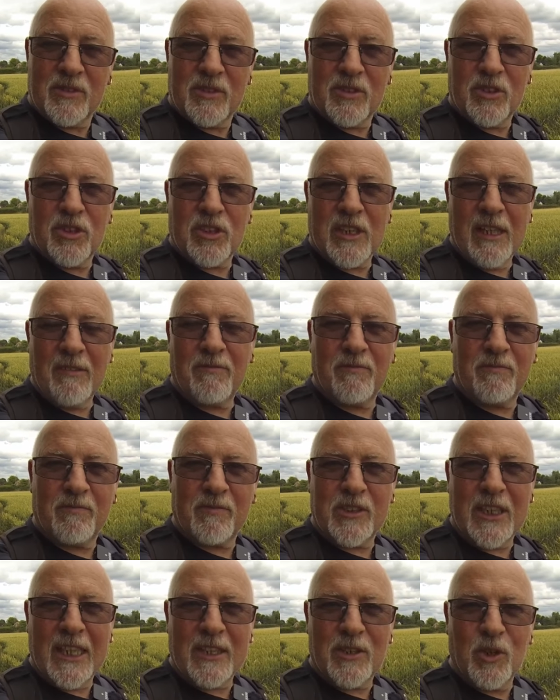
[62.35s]
Just get
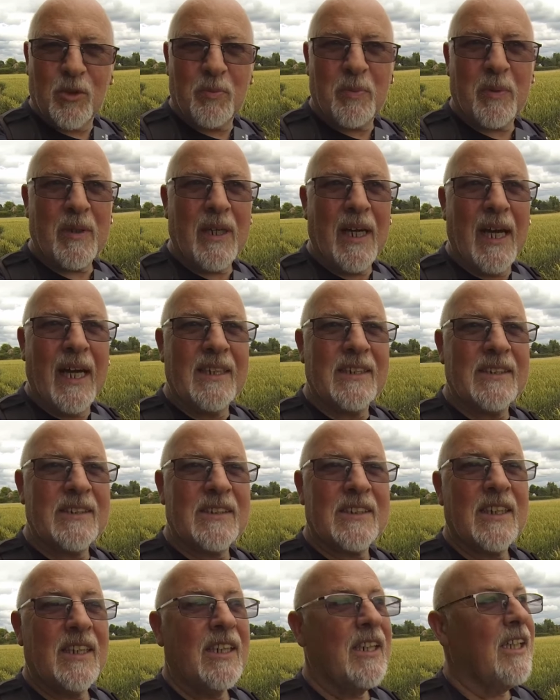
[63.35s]
set up
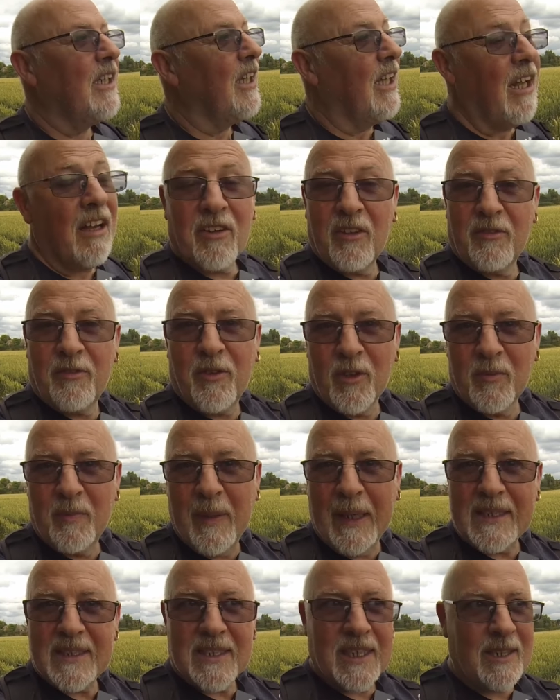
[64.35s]
and I'm going to find
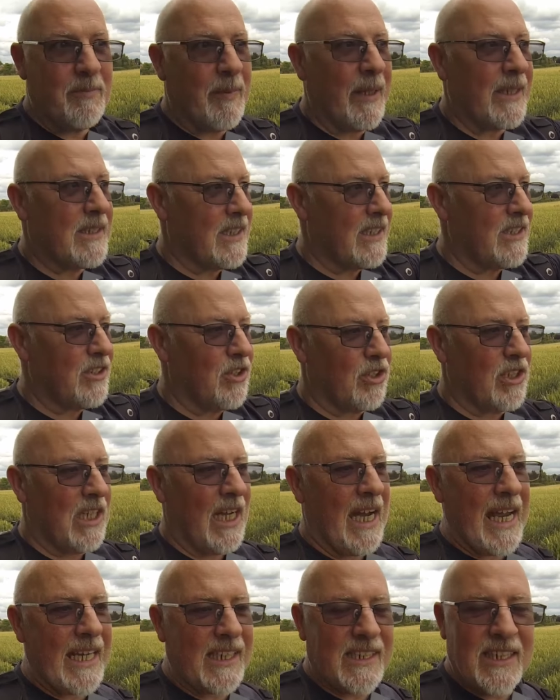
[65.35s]
Betsy. Betsy's just
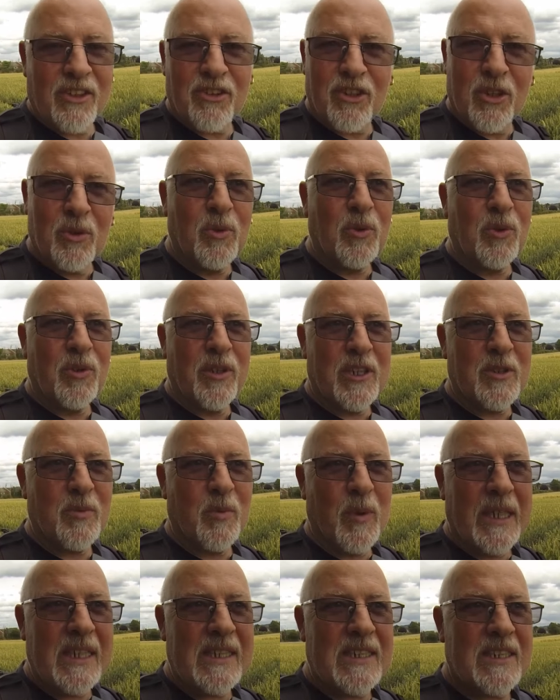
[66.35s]
legged it through all this
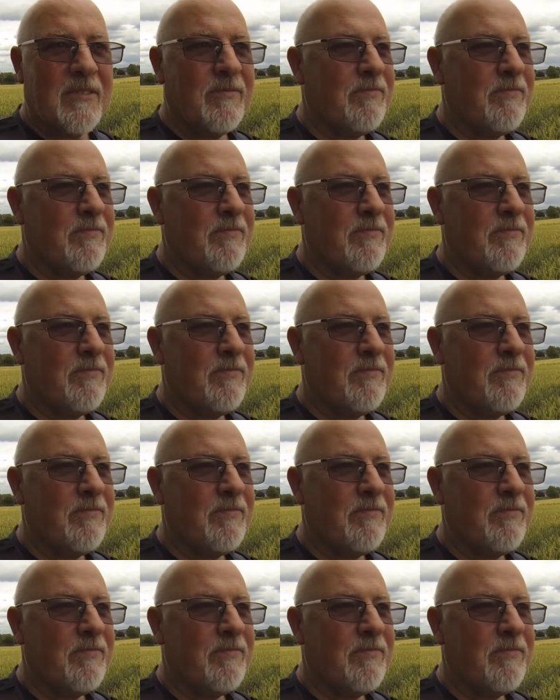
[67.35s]
wheat.